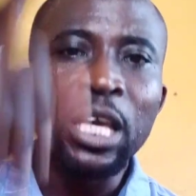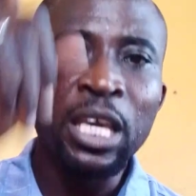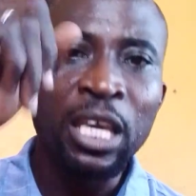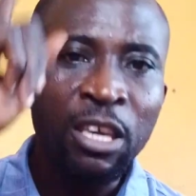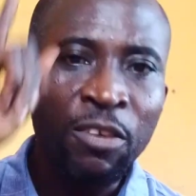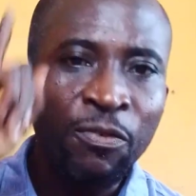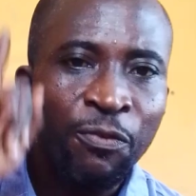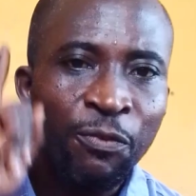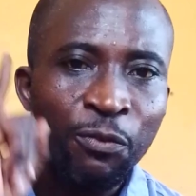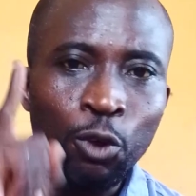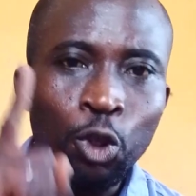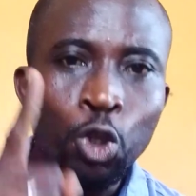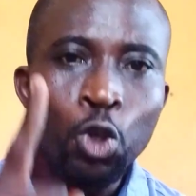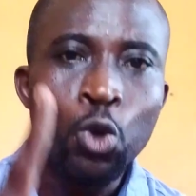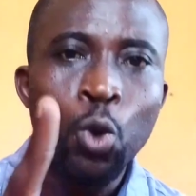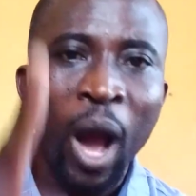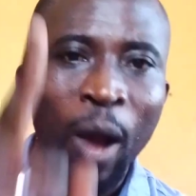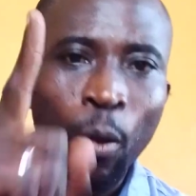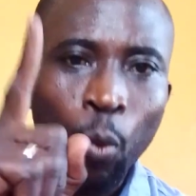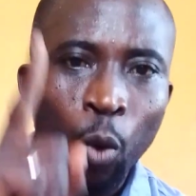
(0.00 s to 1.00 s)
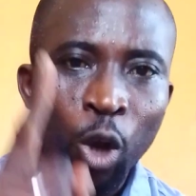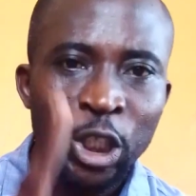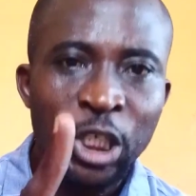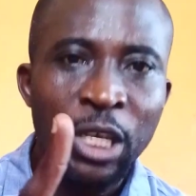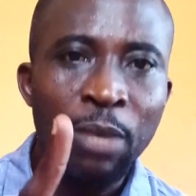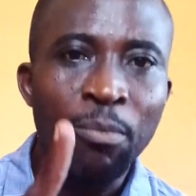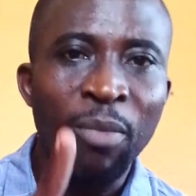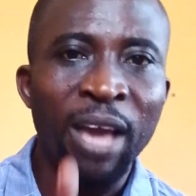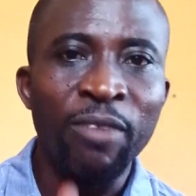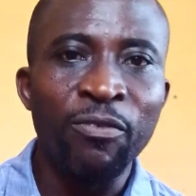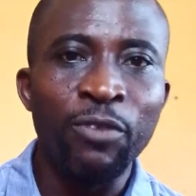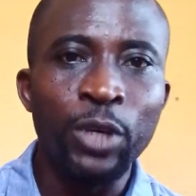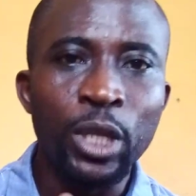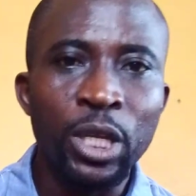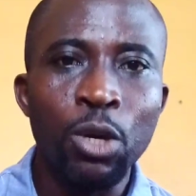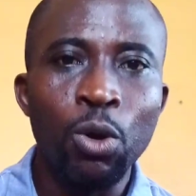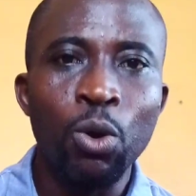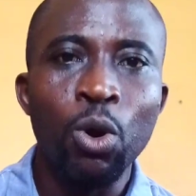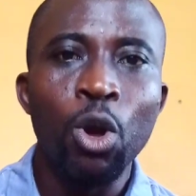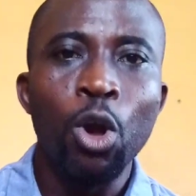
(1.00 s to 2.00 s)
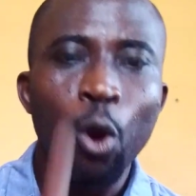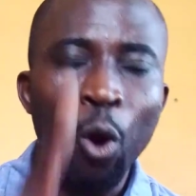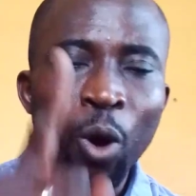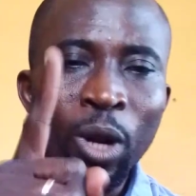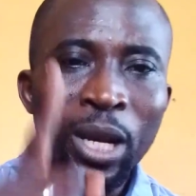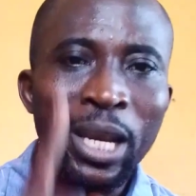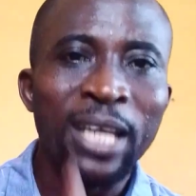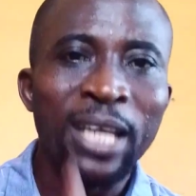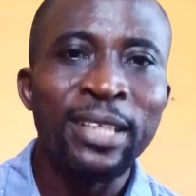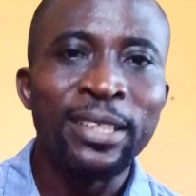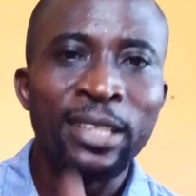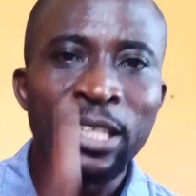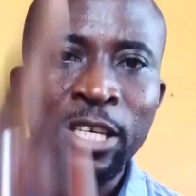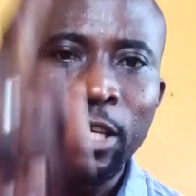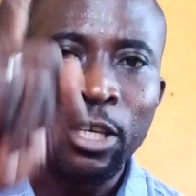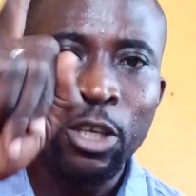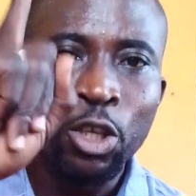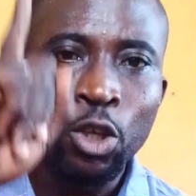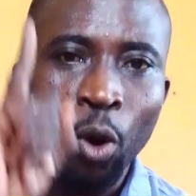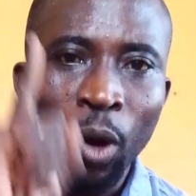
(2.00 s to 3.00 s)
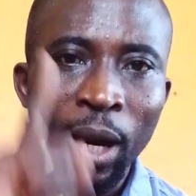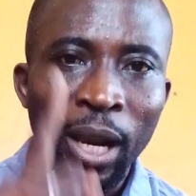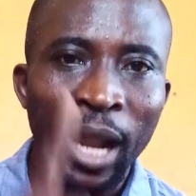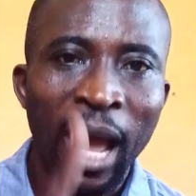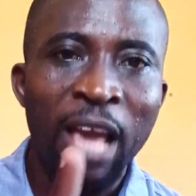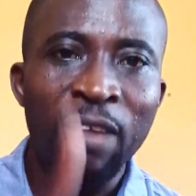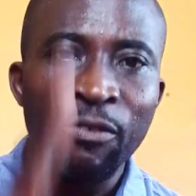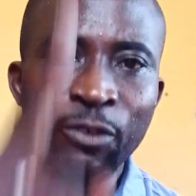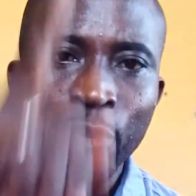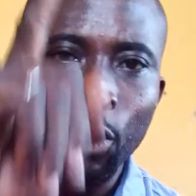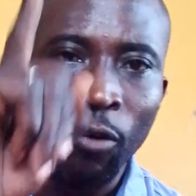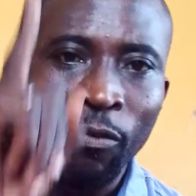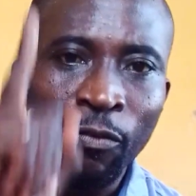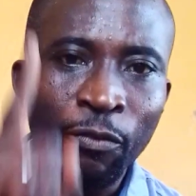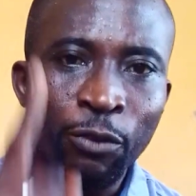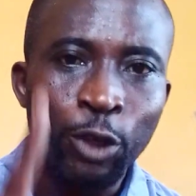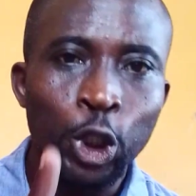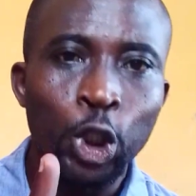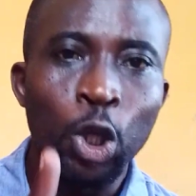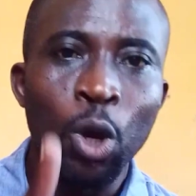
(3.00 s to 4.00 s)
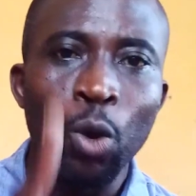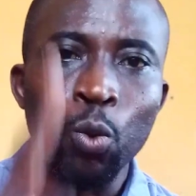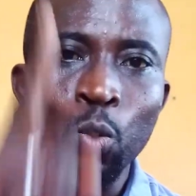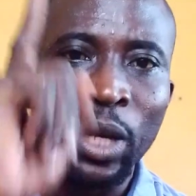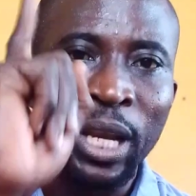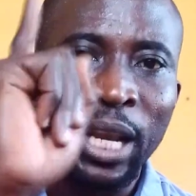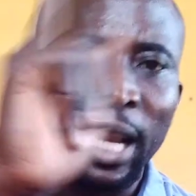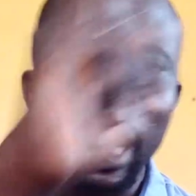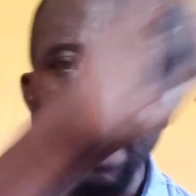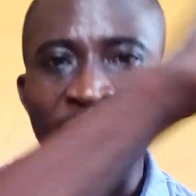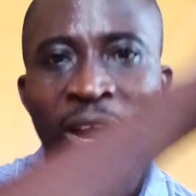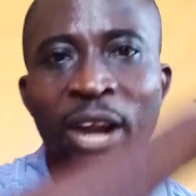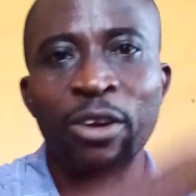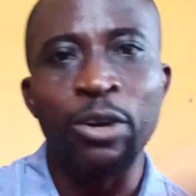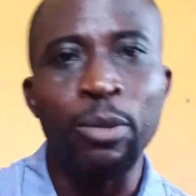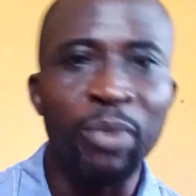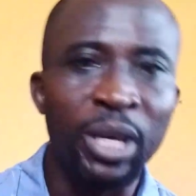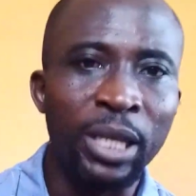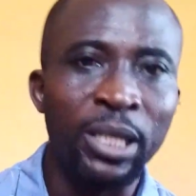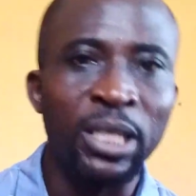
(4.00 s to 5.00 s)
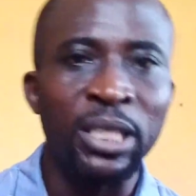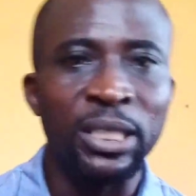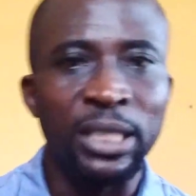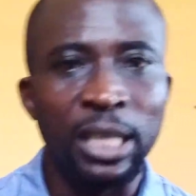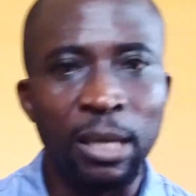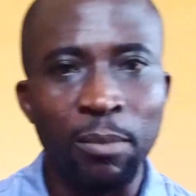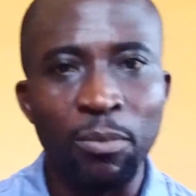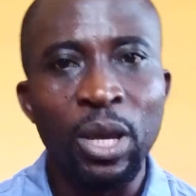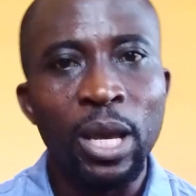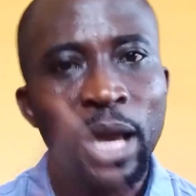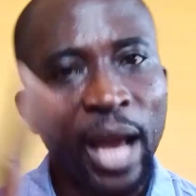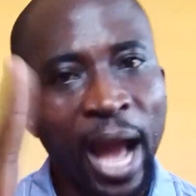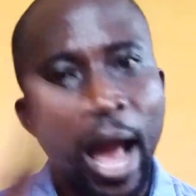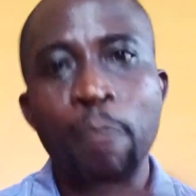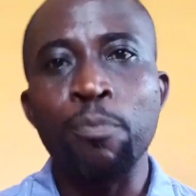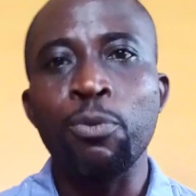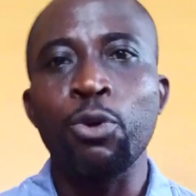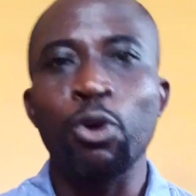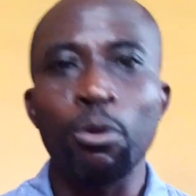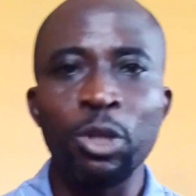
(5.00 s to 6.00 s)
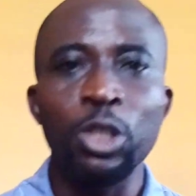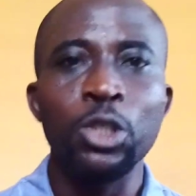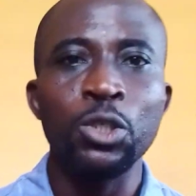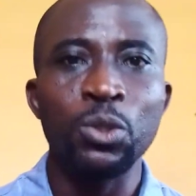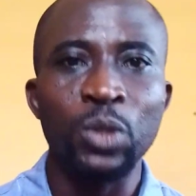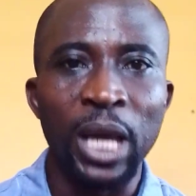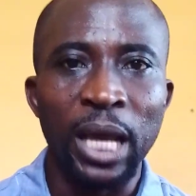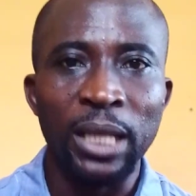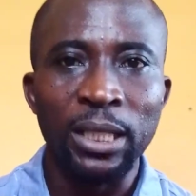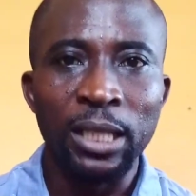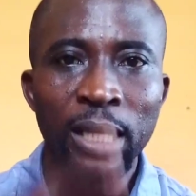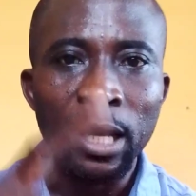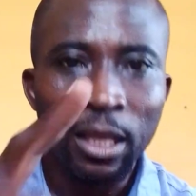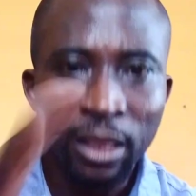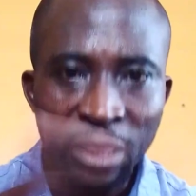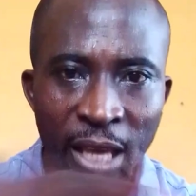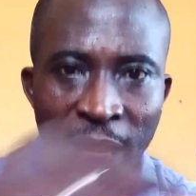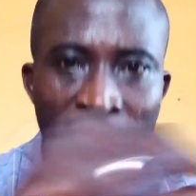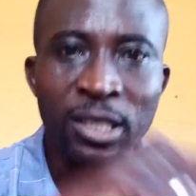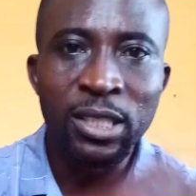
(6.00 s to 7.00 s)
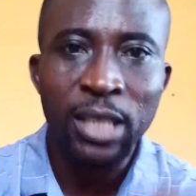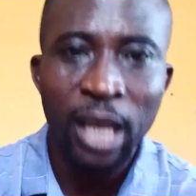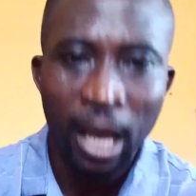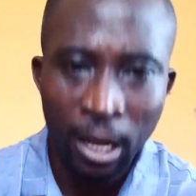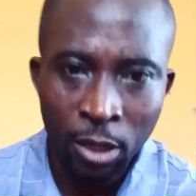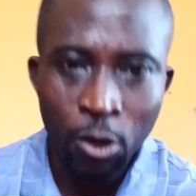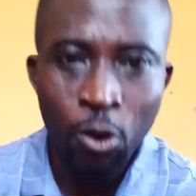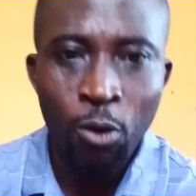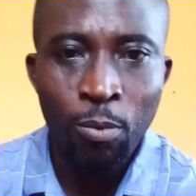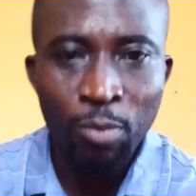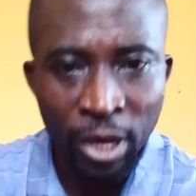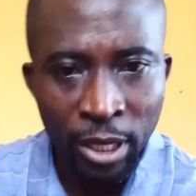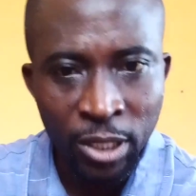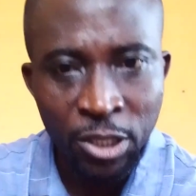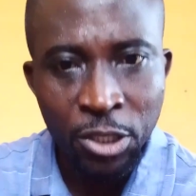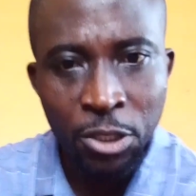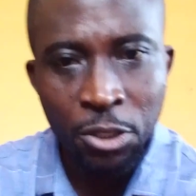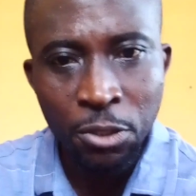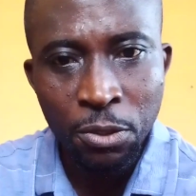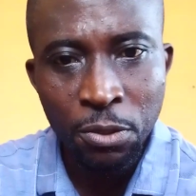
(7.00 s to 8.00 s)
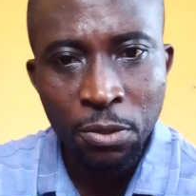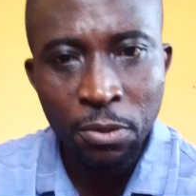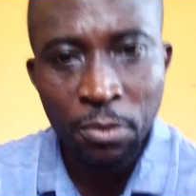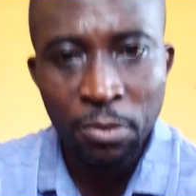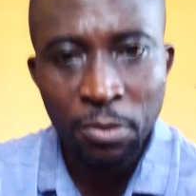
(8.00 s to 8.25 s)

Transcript: if you are watching my video, honestly, your life, your vision will never remain the same. I promise you that. Thanks, and God bless you.